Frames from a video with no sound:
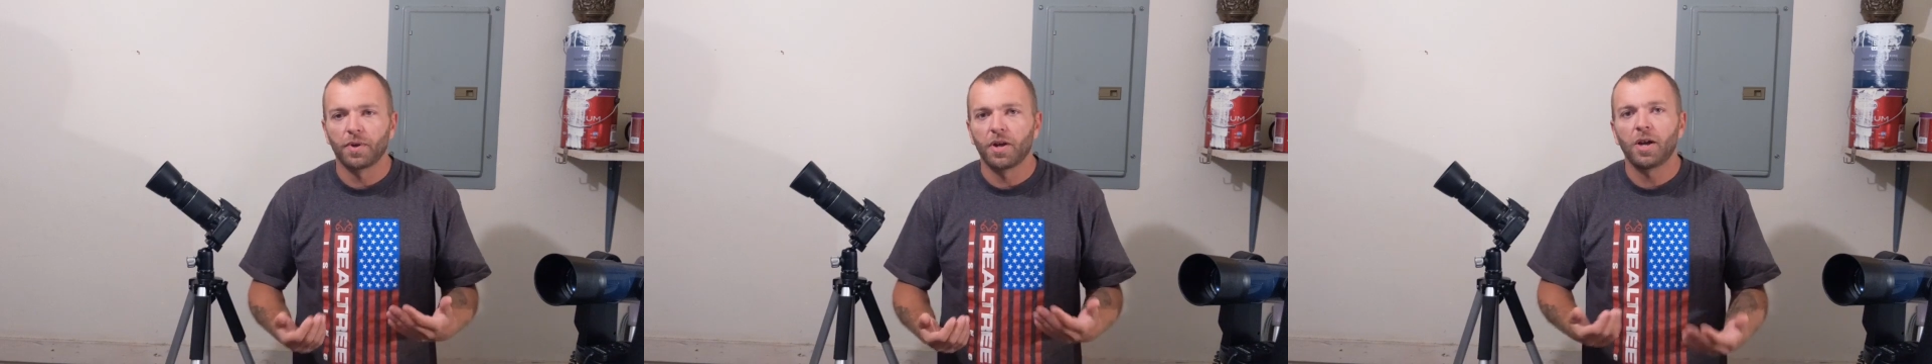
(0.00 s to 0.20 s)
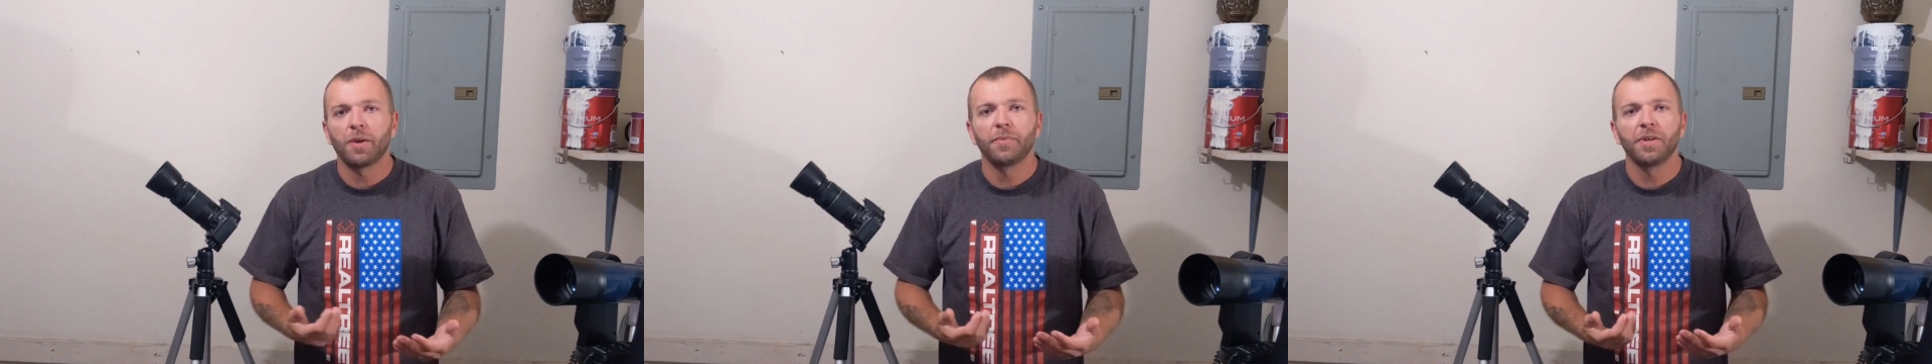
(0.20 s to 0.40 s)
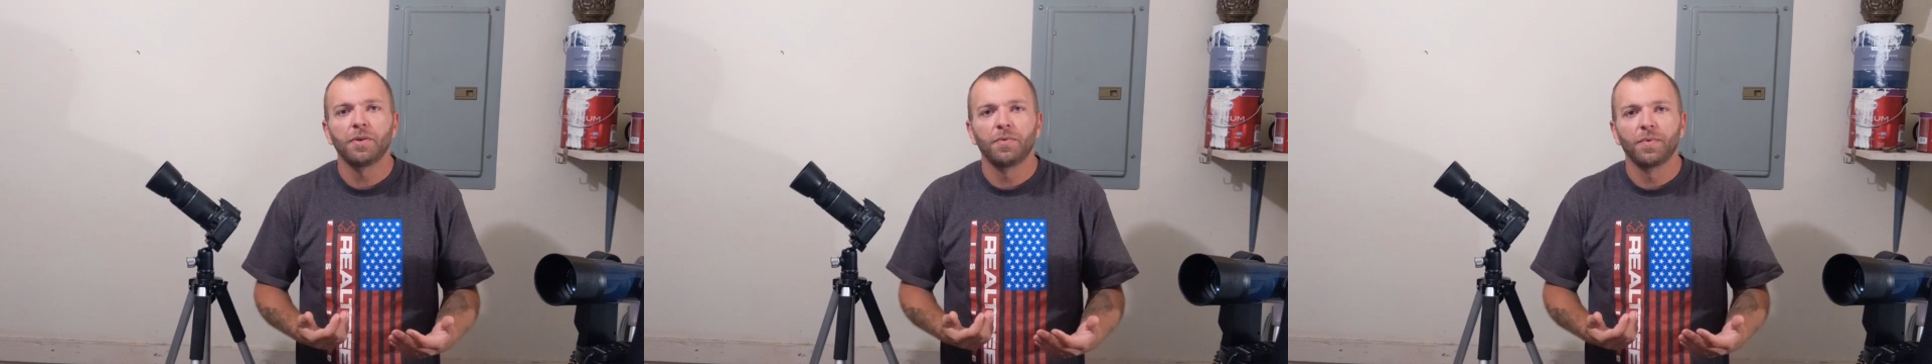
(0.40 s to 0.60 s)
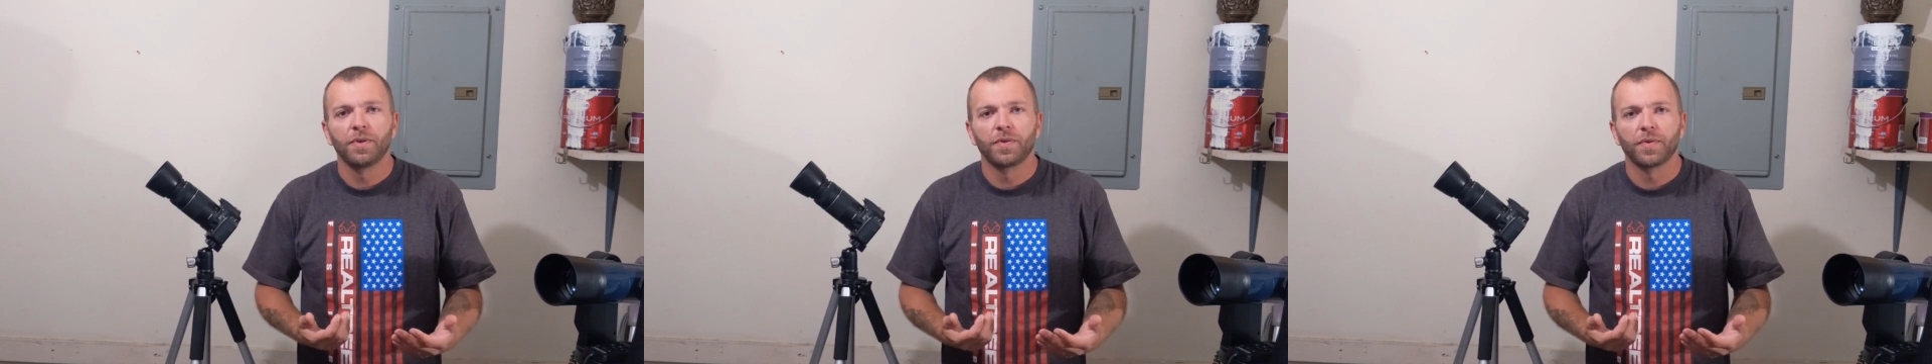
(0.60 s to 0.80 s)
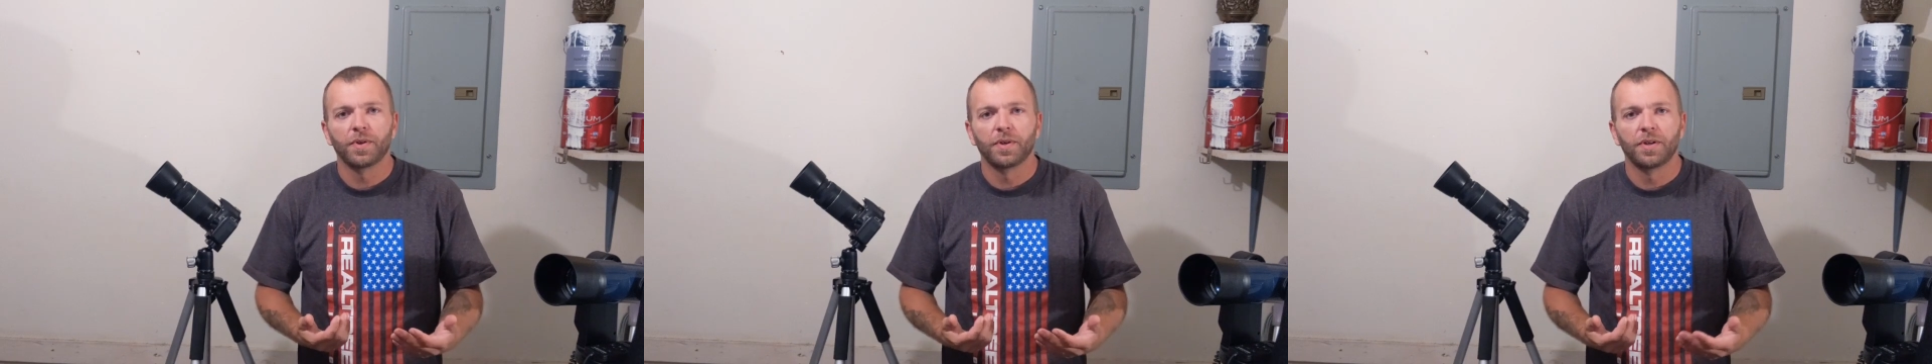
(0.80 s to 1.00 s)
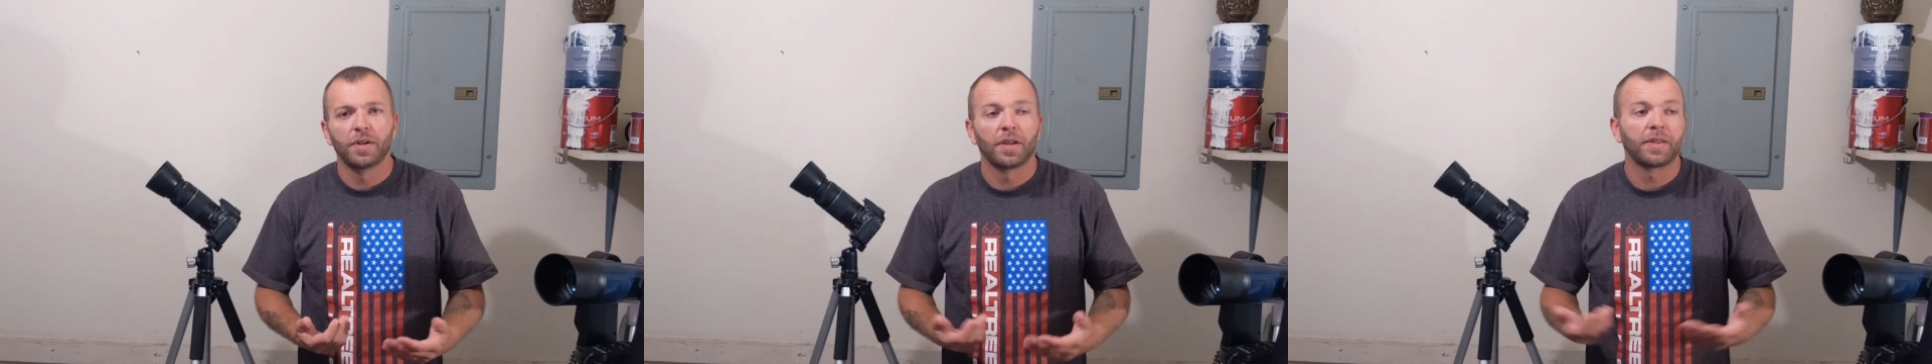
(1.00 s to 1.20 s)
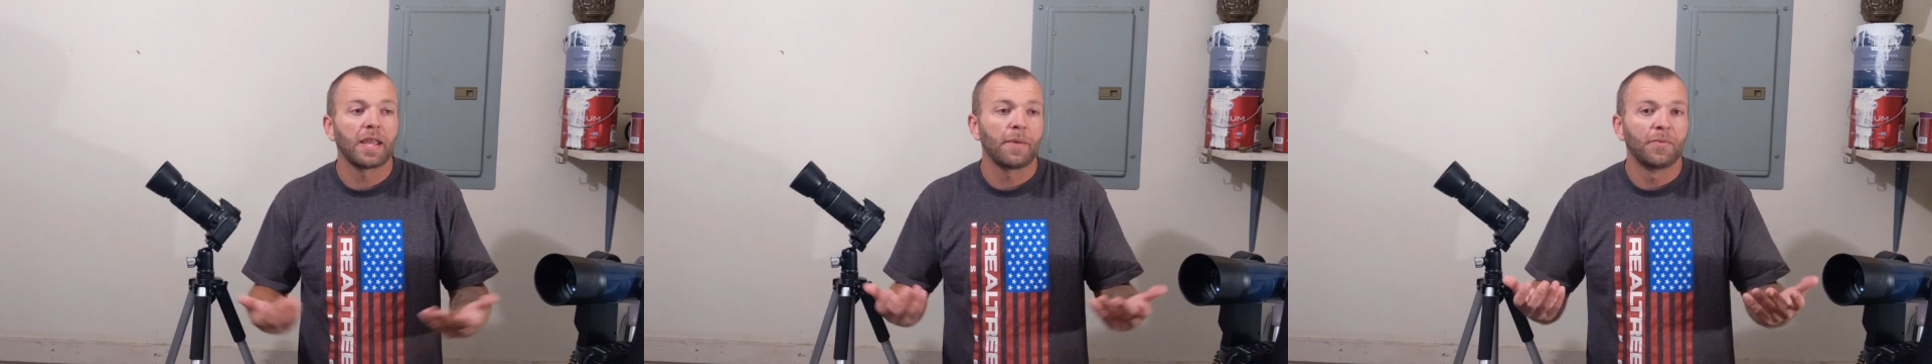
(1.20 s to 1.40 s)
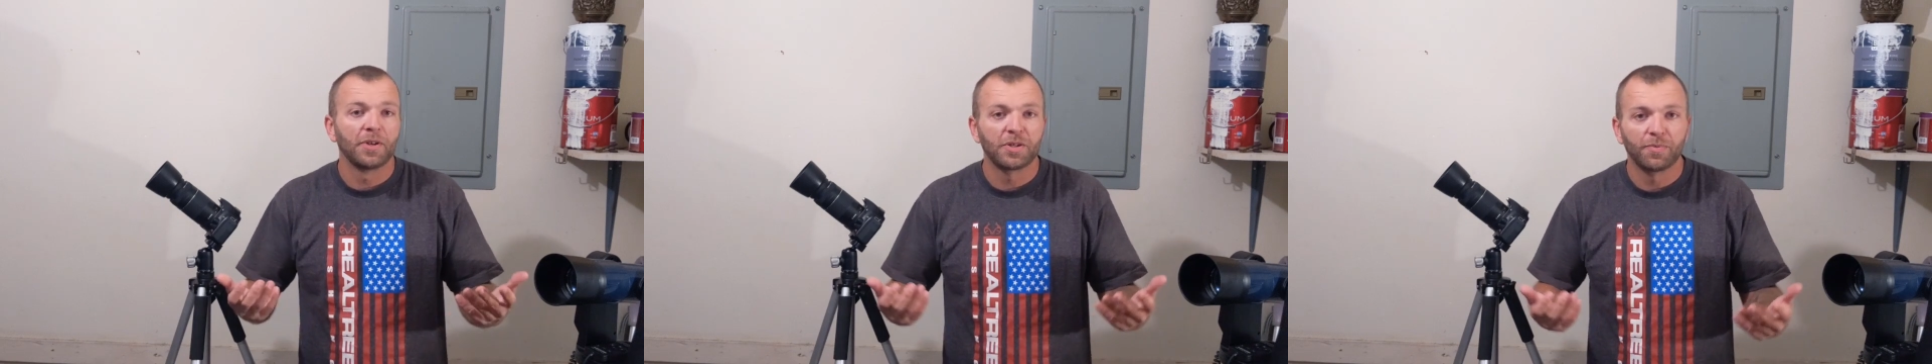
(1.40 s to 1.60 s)
hobby with not
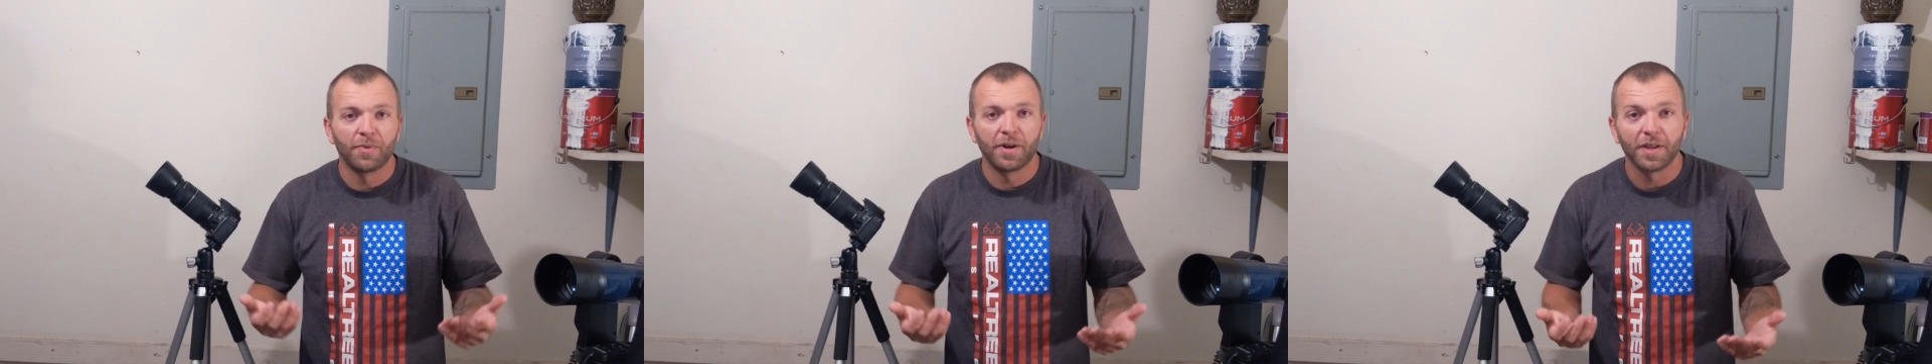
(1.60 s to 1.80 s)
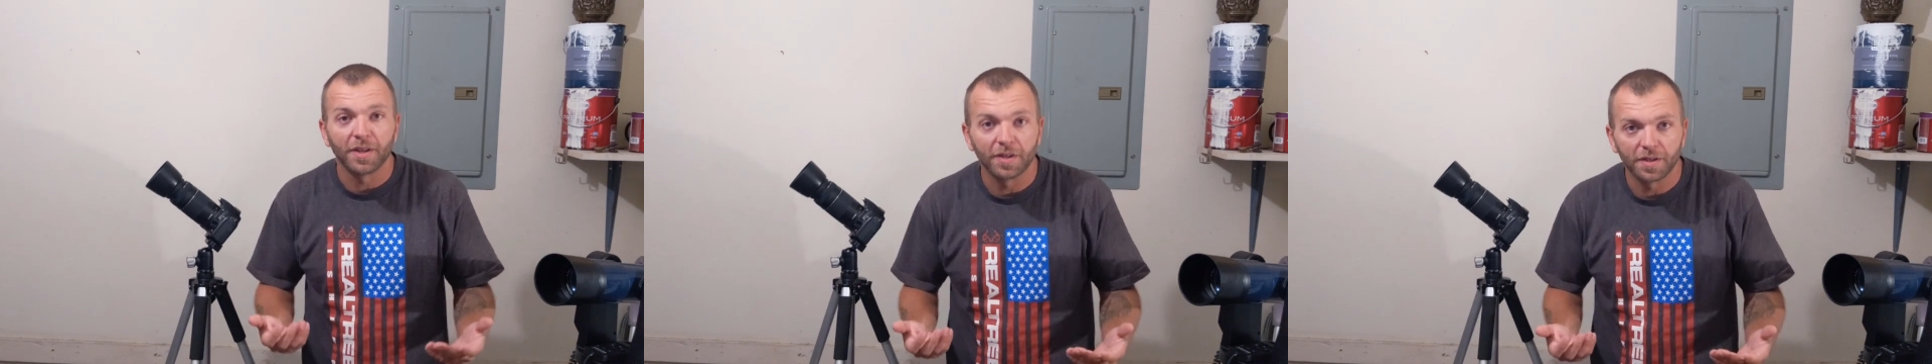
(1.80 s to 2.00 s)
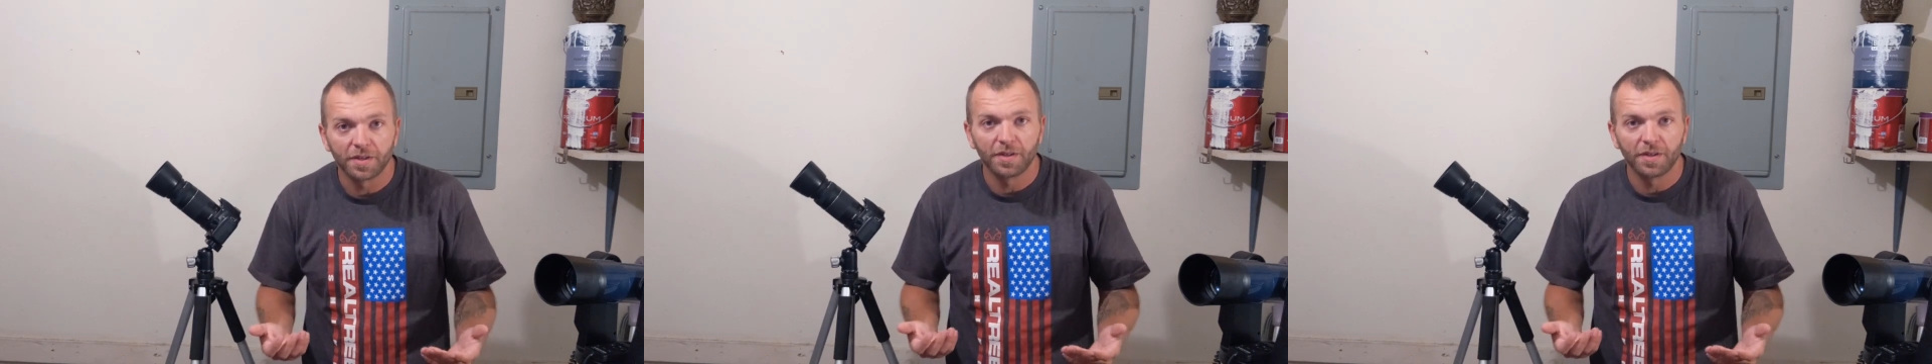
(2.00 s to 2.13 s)
that much money.